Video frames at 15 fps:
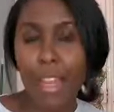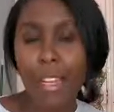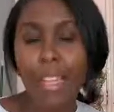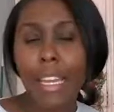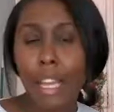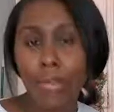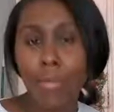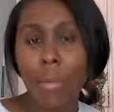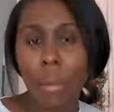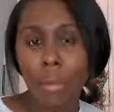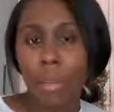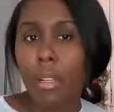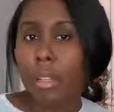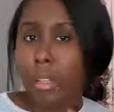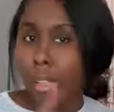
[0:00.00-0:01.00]
And again,
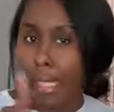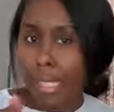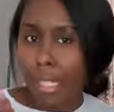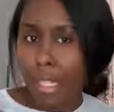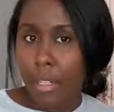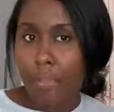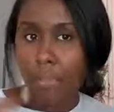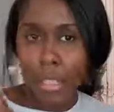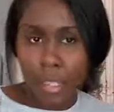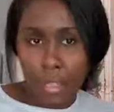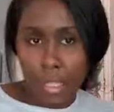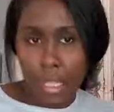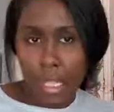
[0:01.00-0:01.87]
remember, Lydia is